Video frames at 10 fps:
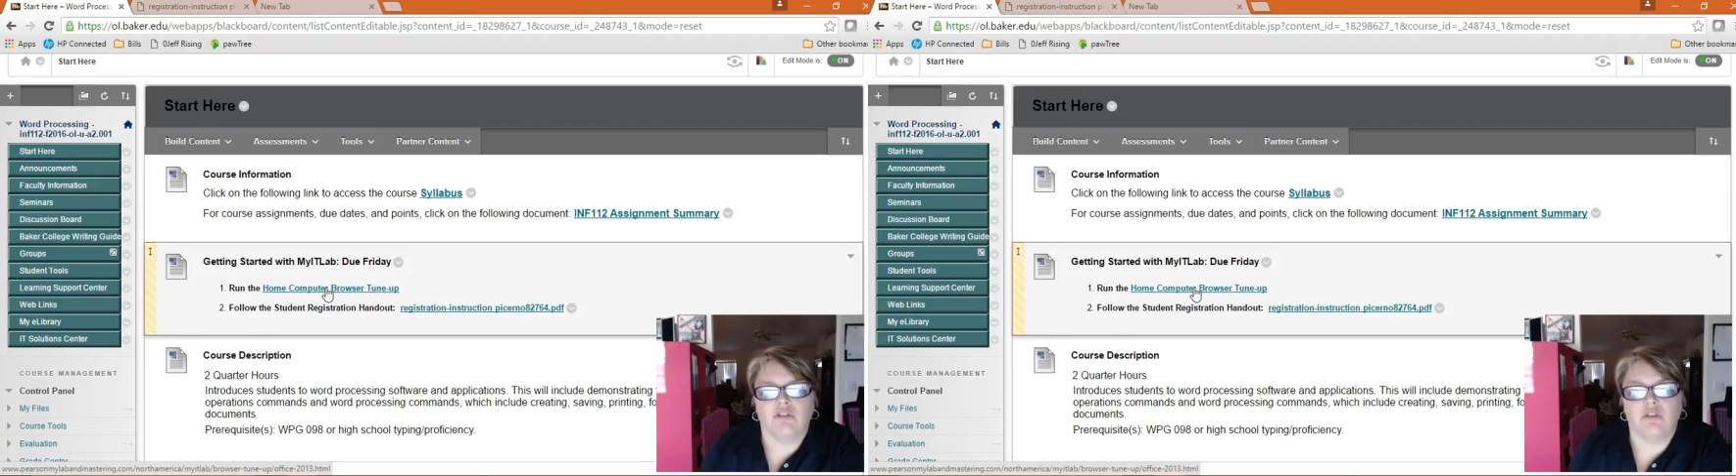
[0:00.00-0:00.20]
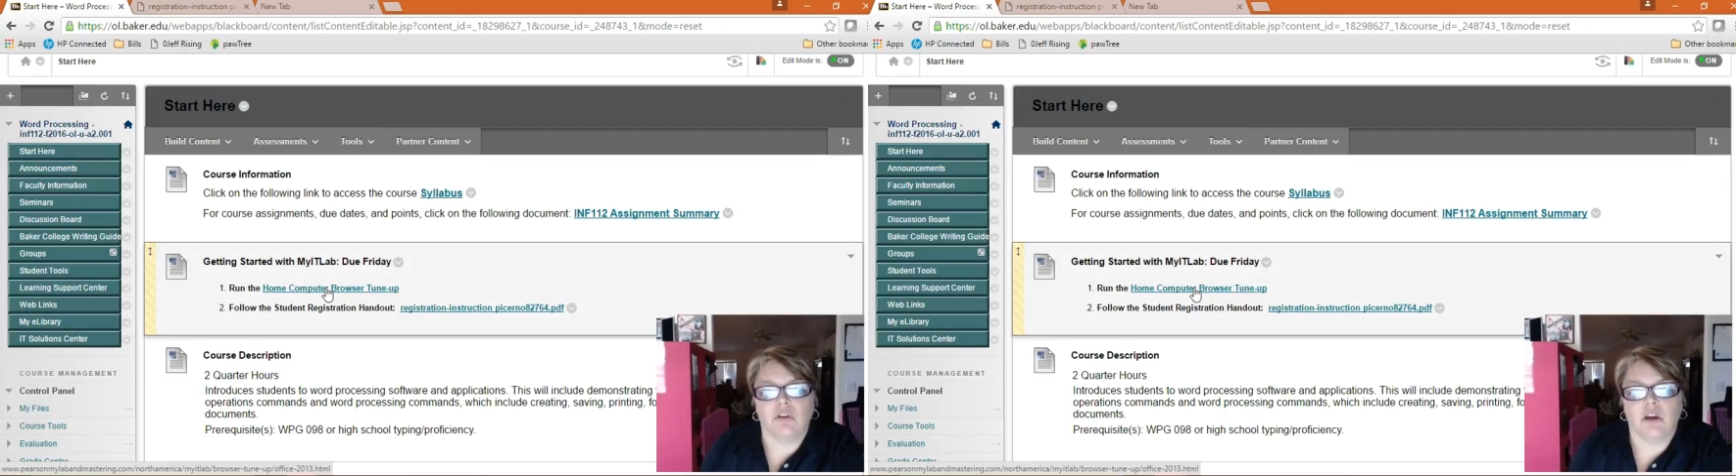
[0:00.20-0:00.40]

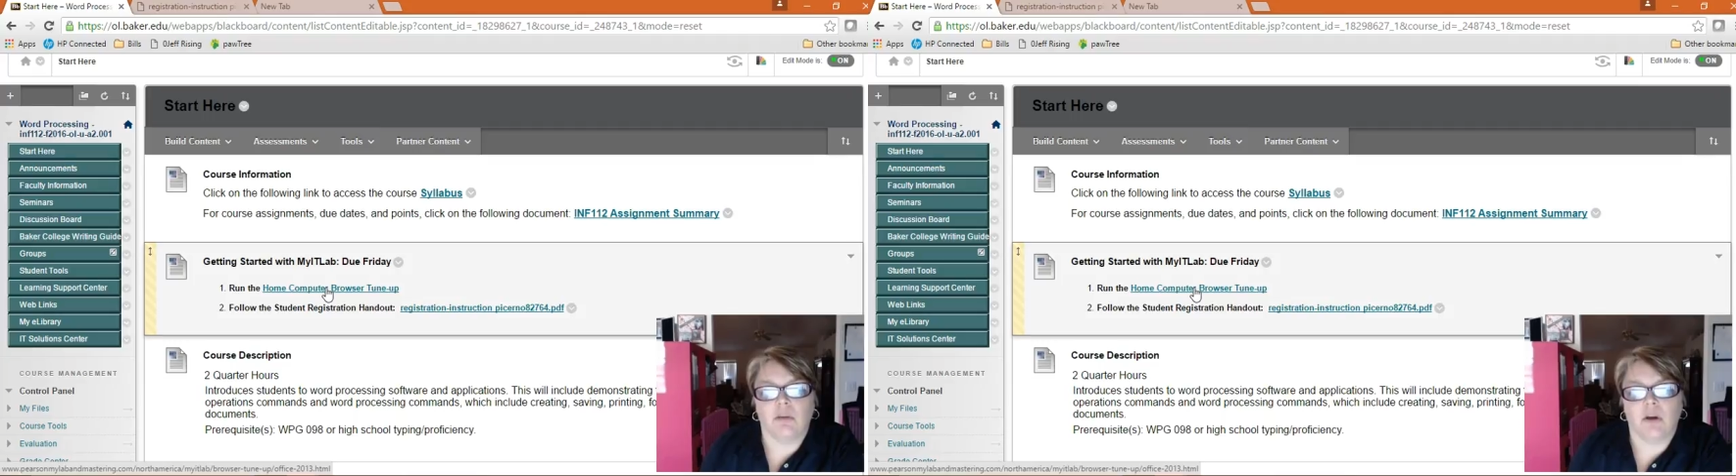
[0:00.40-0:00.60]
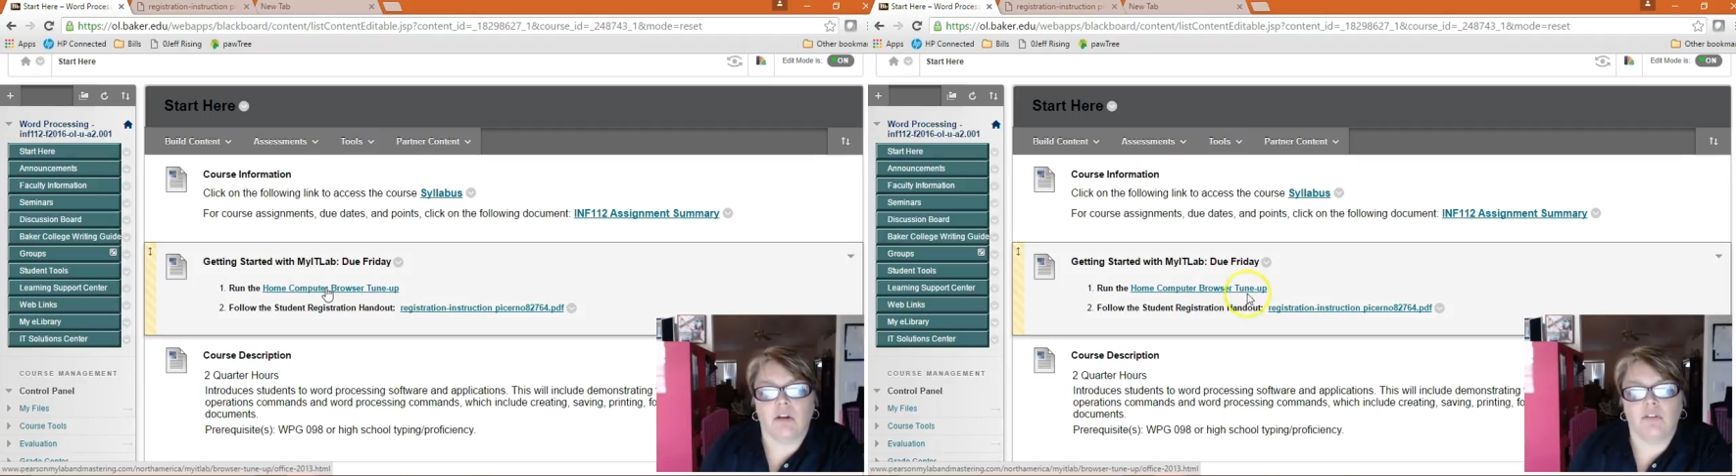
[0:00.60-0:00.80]

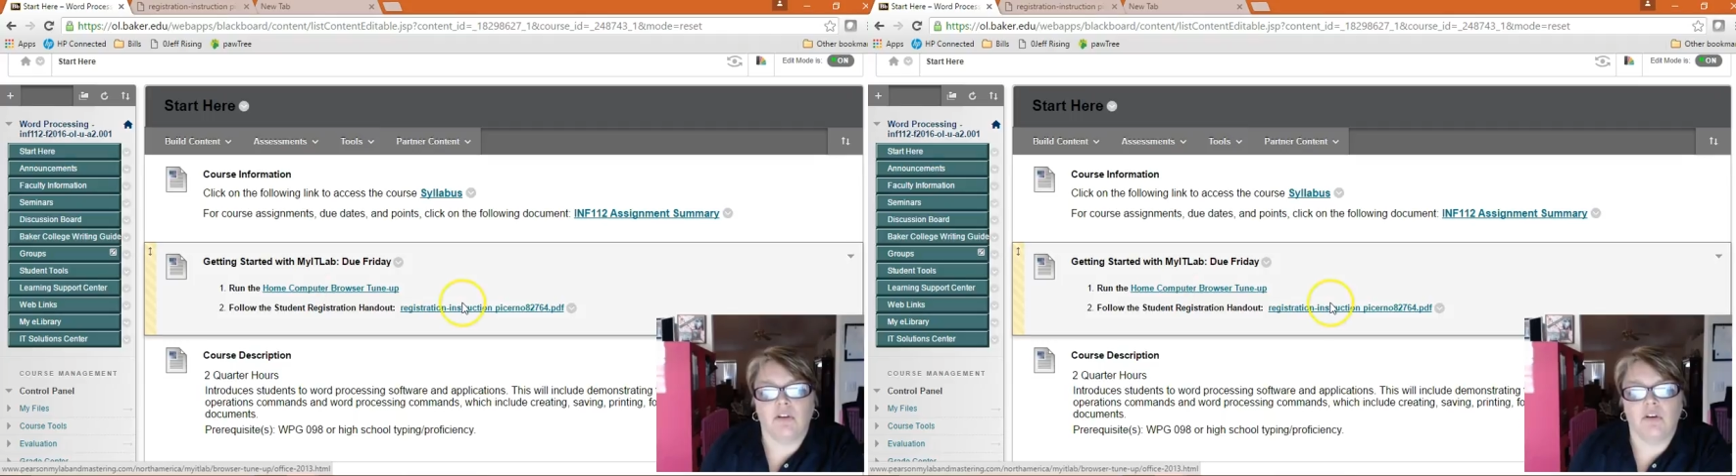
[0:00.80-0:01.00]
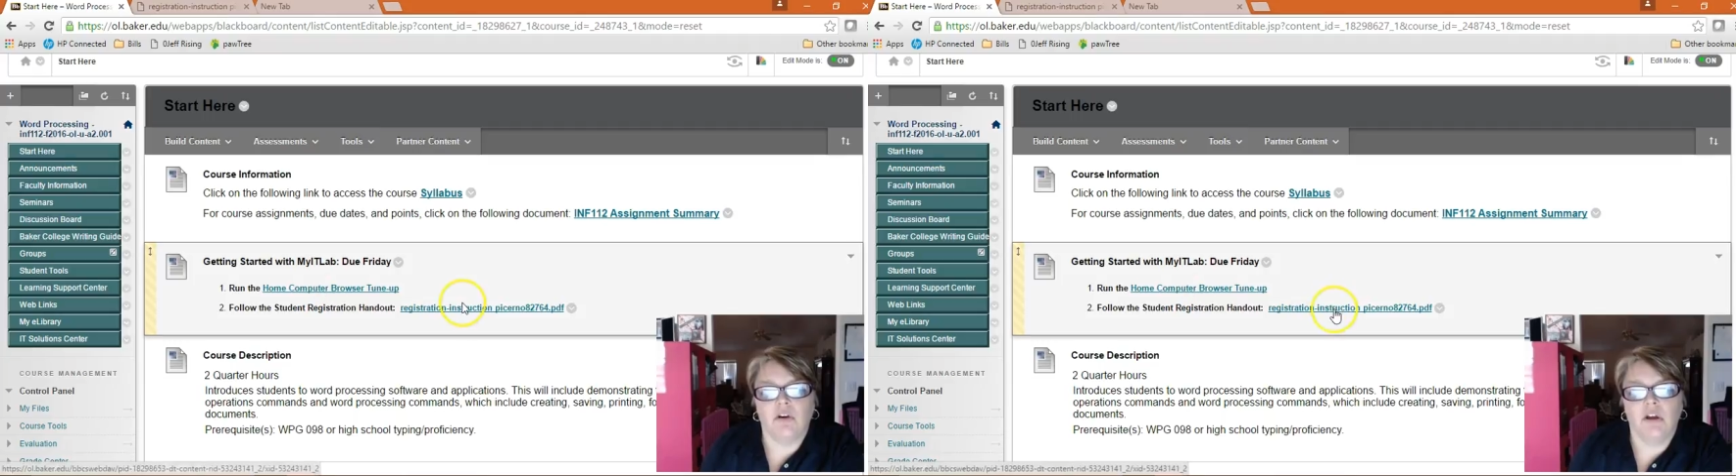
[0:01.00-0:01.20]
tune-up
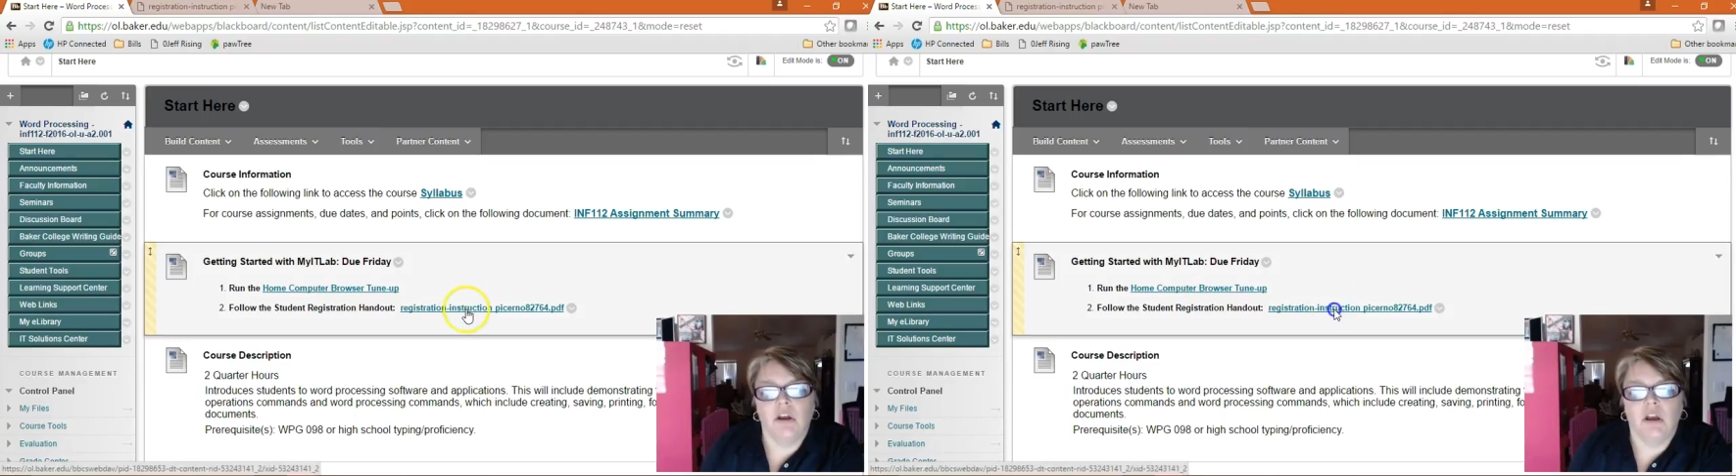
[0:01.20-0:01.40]
also.